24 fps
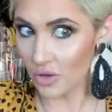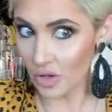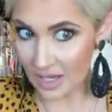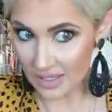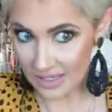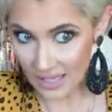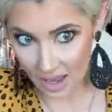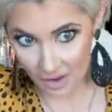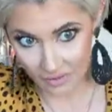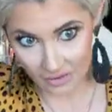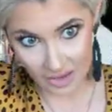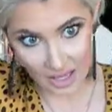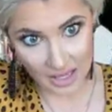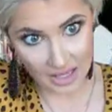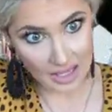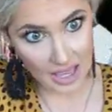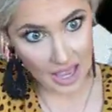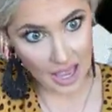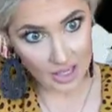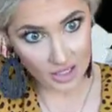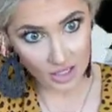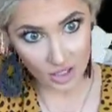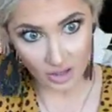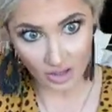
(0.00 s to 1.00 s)
guys haven't
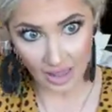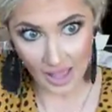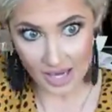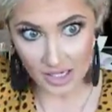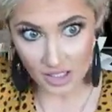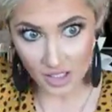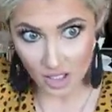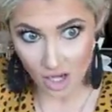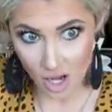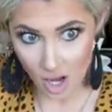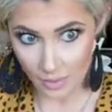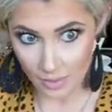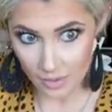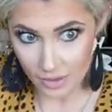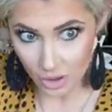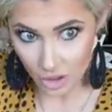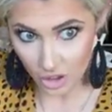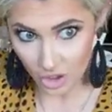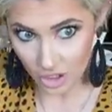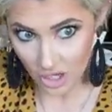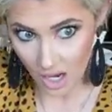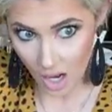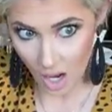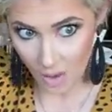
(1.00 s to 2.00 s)
yet liked, comment, or
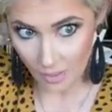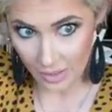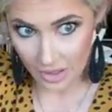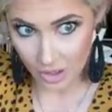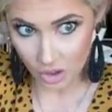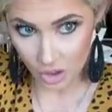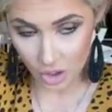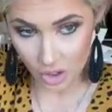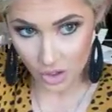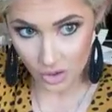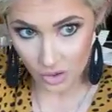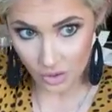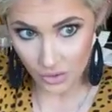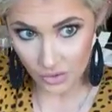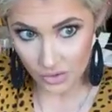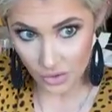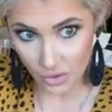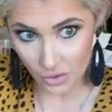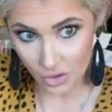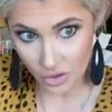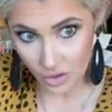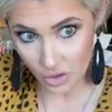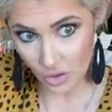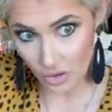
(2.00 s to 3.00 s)
share, make sure you do
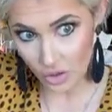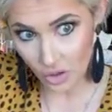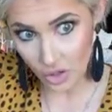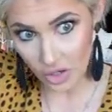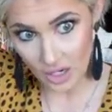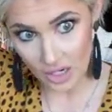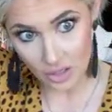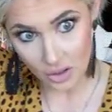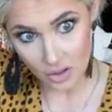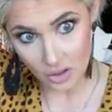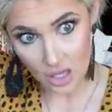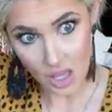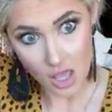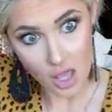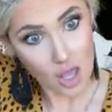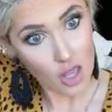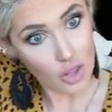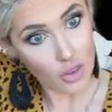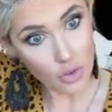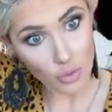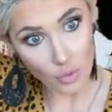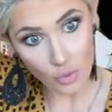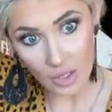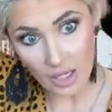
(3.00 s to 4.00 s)
so so you're in
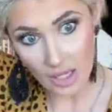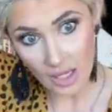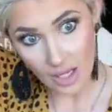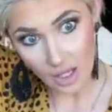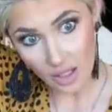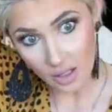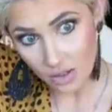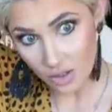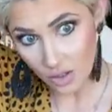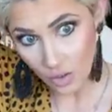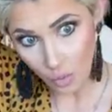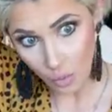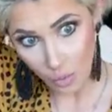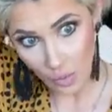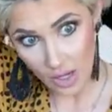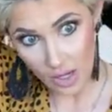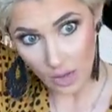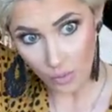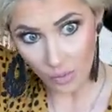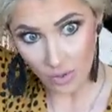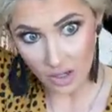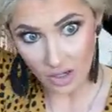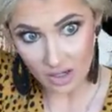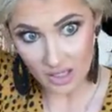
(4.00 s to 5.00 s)
the winning to
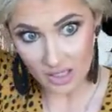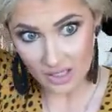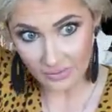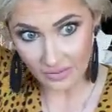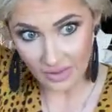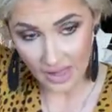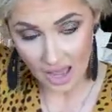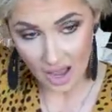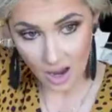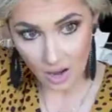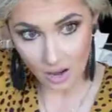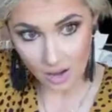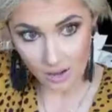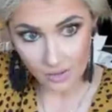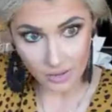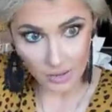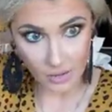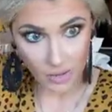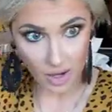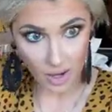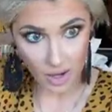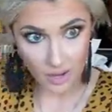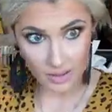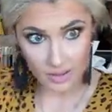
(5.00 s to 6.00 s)
win one of these flat irons,
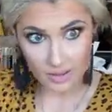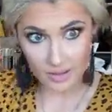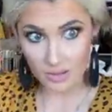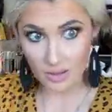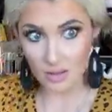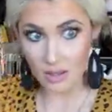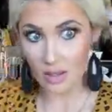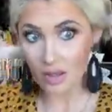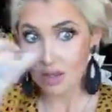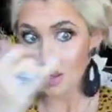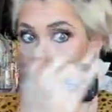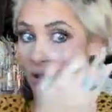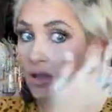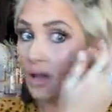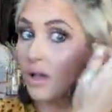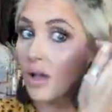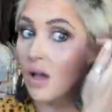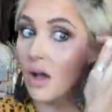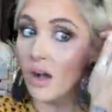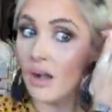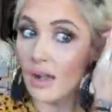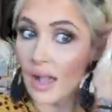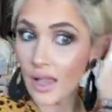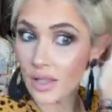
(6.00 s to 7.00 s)
you guys.
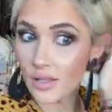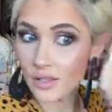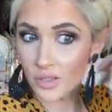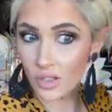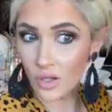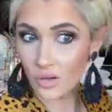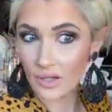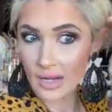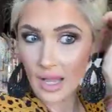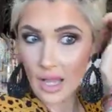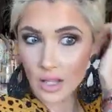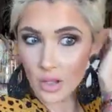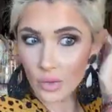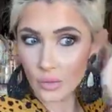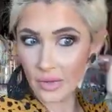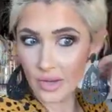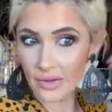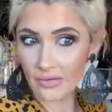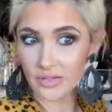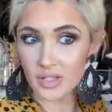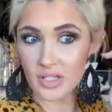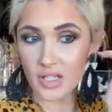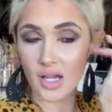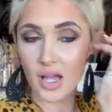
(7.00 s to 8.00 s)
Okay, so now that
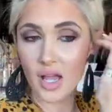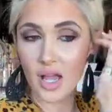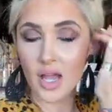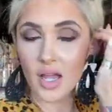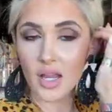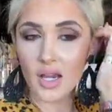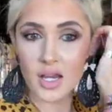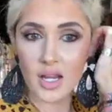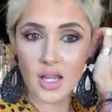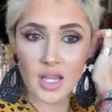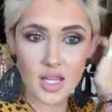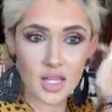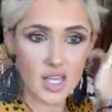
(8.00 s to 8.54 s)
we've done